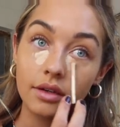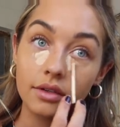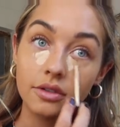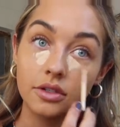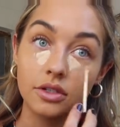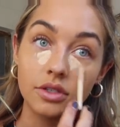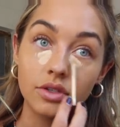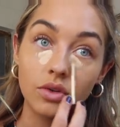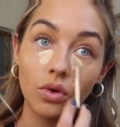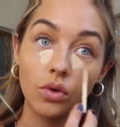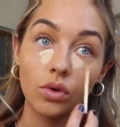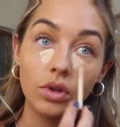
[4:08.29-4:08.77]

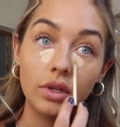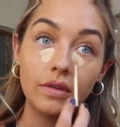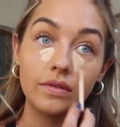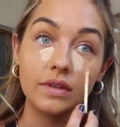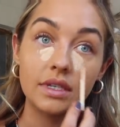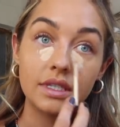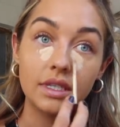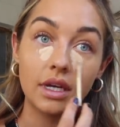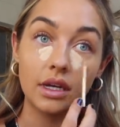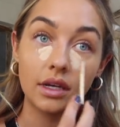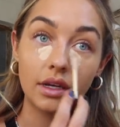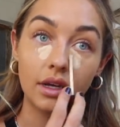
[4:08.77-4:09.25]
just all of
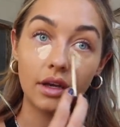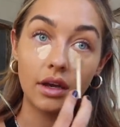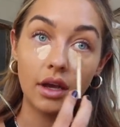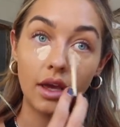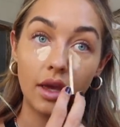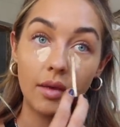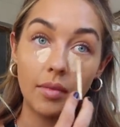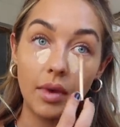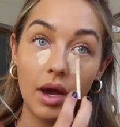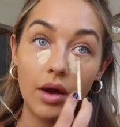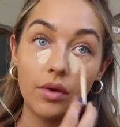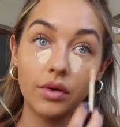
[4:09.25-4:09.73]
a sudden
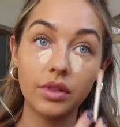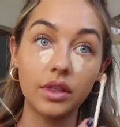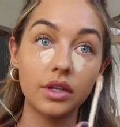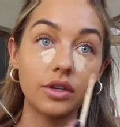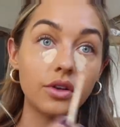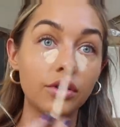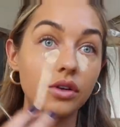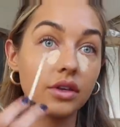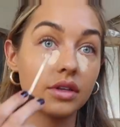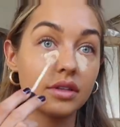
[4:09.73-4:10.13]
came out with a new